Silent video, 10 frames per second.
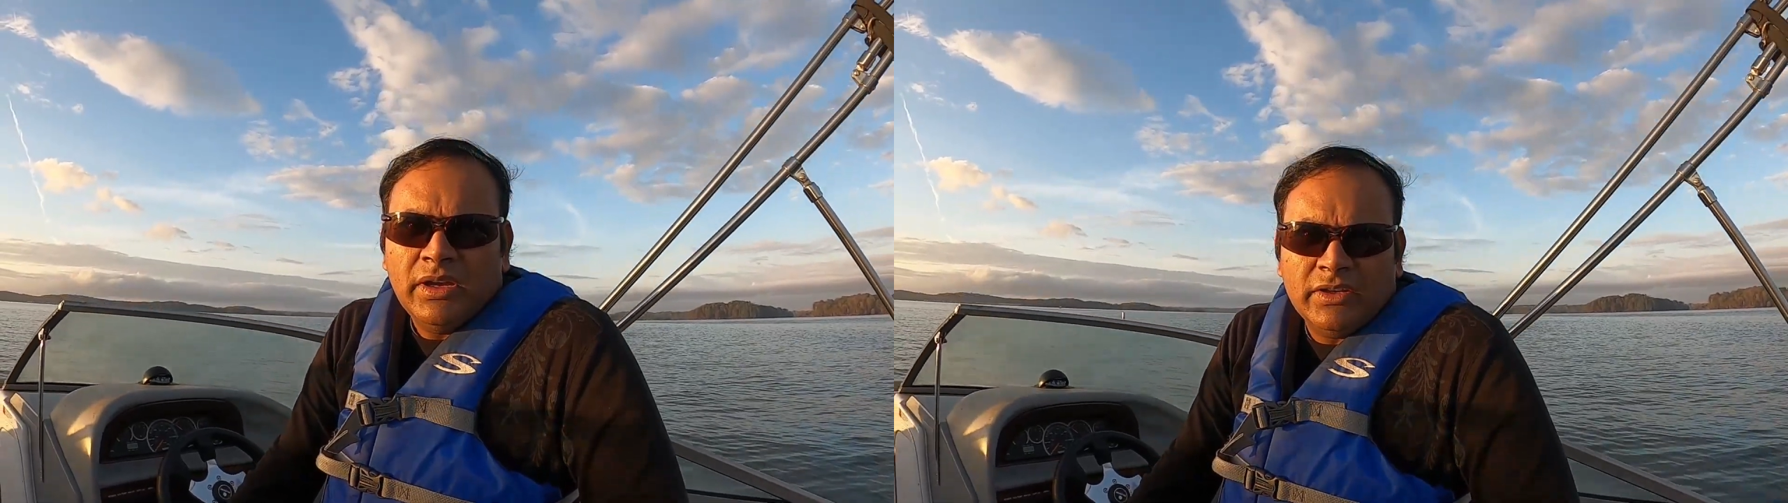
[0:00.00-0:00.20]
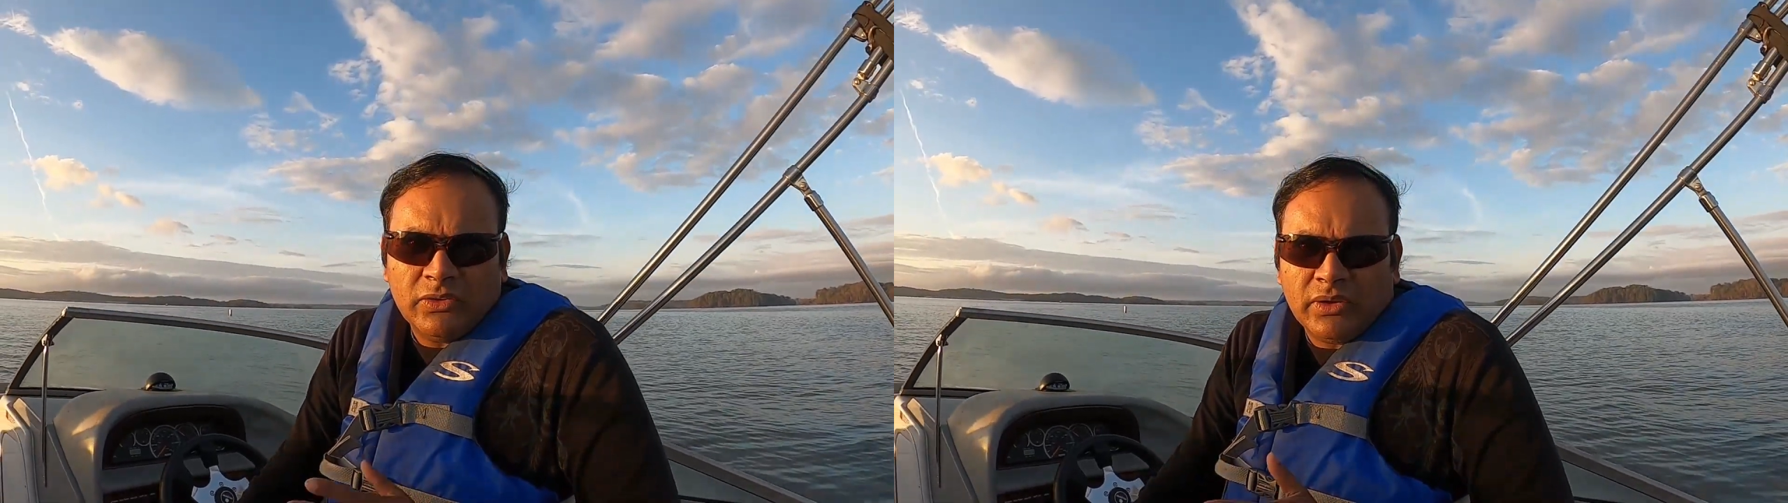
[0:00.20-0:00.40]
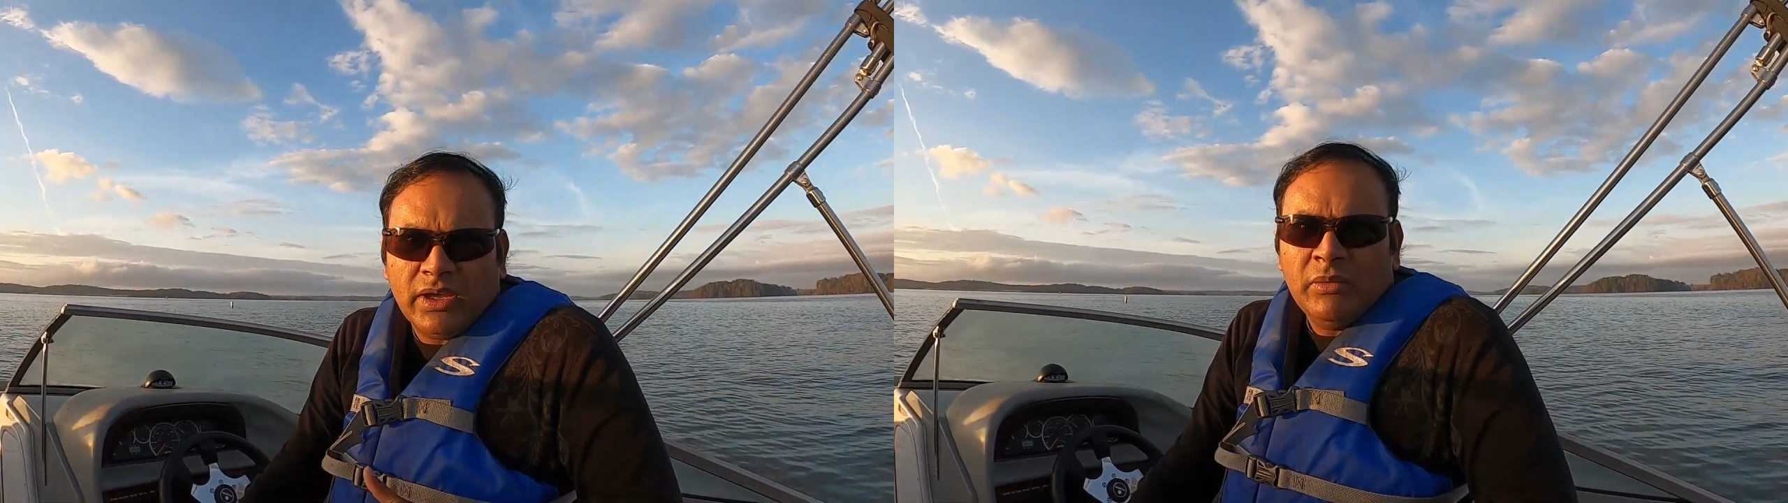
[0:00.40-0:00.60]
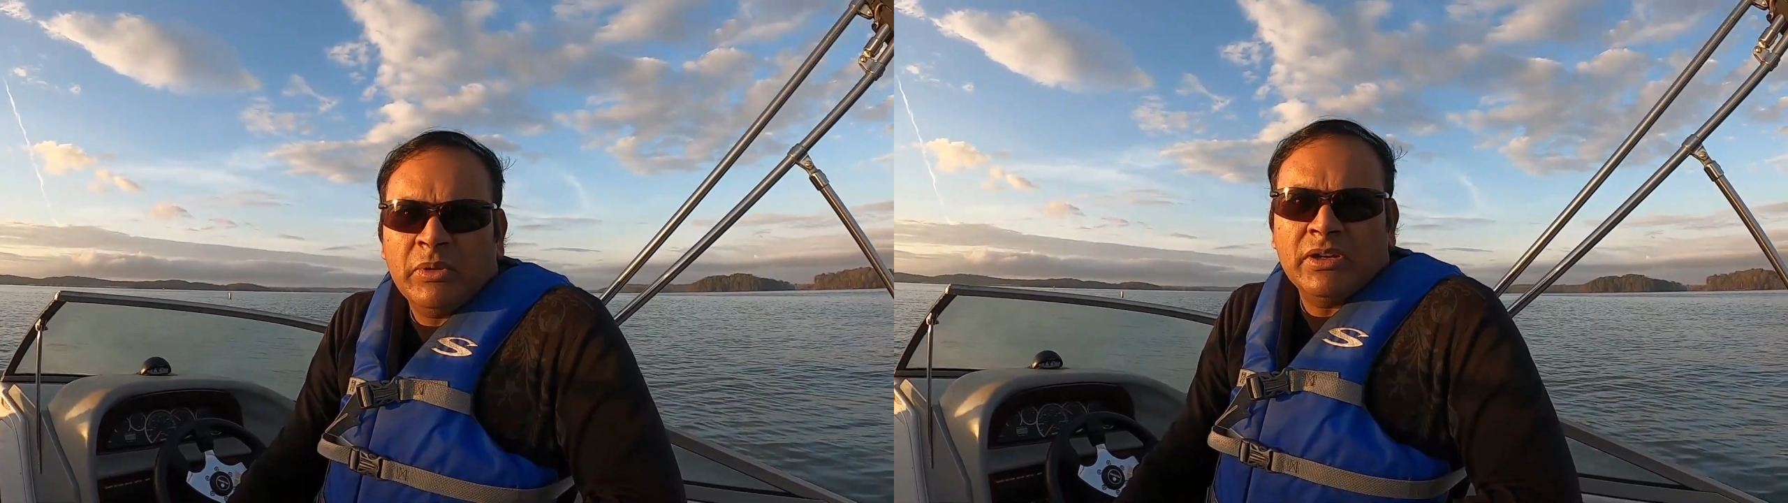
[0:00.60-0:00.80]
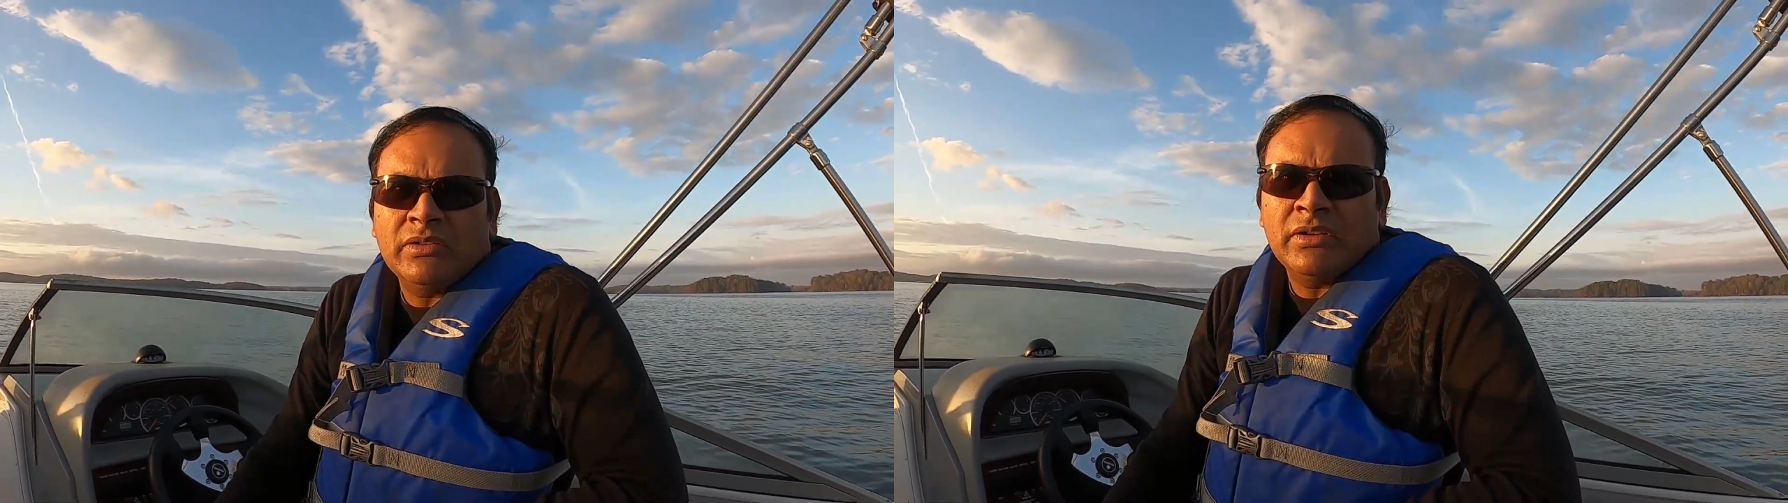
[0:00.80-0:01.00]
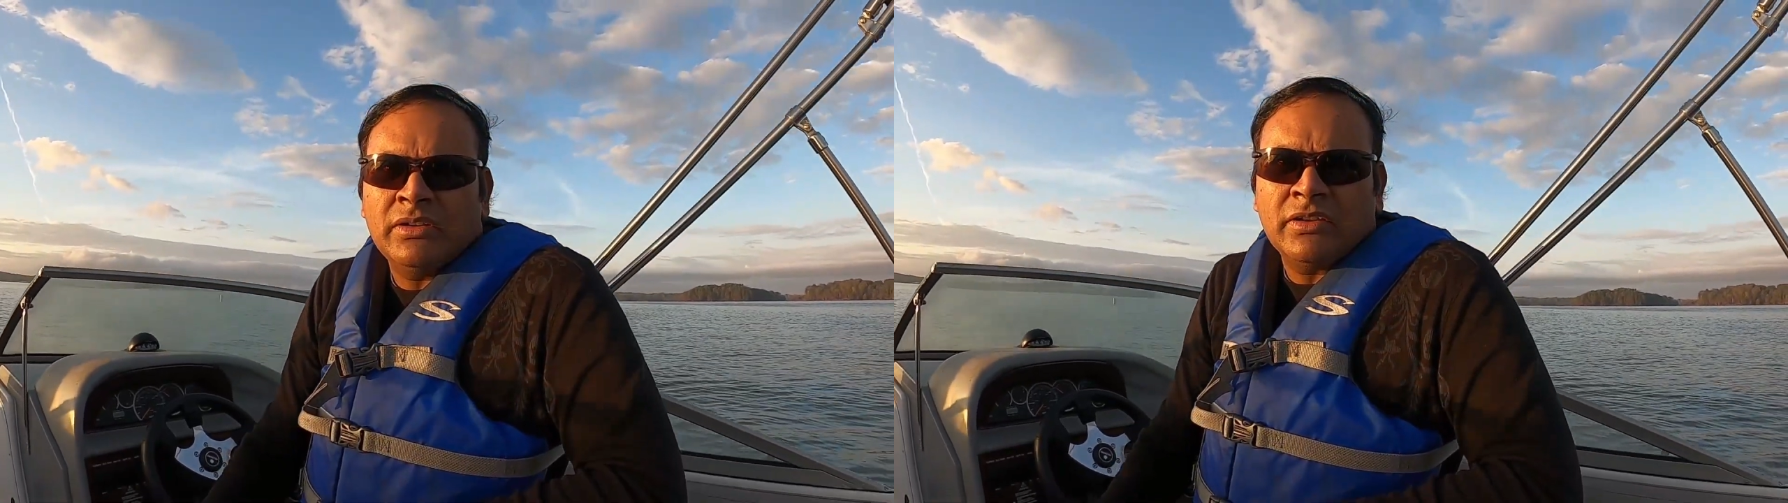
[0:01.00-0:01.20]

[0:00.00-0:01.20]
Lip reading: it's okay because it